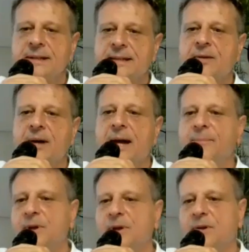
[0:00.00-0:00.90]
and
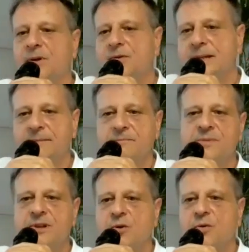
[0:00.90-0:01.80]
cytohaptulose
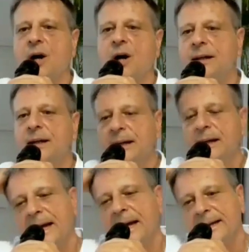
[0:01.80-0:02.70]
and so on.
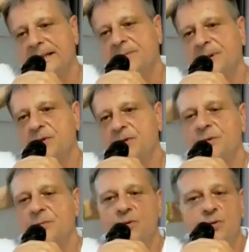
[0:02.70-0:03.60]
And it's
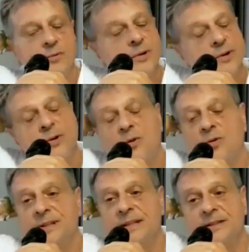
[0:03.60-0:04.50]
reversible.
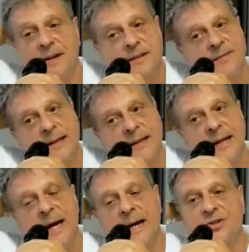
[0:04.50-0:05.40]
Glucose 6-phosphate
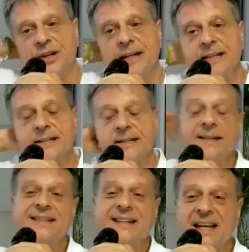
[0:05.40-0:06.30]
dehydrogenase
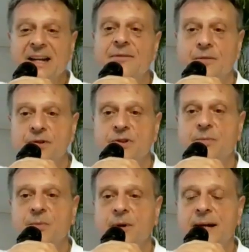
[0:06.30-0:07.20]
is an
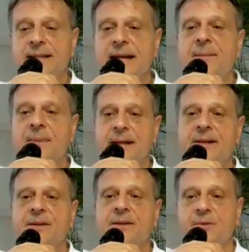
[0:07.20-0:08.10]
irreversible enzyme, and
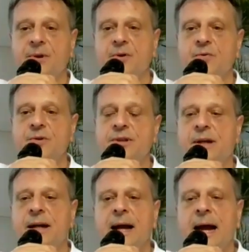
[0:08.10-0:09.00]
it recruits.
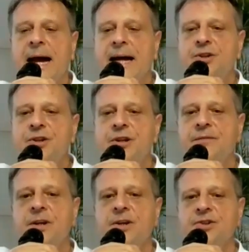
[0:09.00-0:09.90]
Actually,
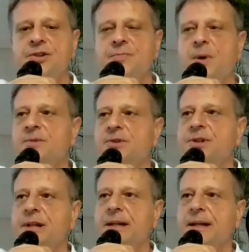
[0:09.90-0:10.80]
we are just
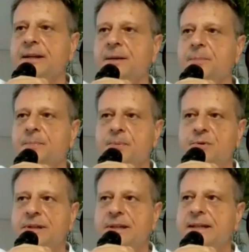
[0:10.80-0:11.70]
publishing in the
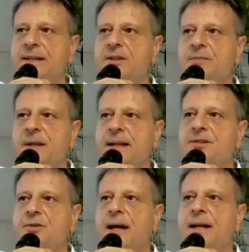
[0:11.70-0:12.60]
Proceedings of the
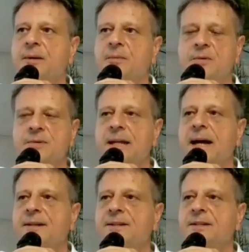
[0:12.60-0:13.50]
National Academy of
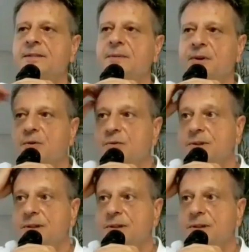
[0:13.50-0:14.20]
Sciences of the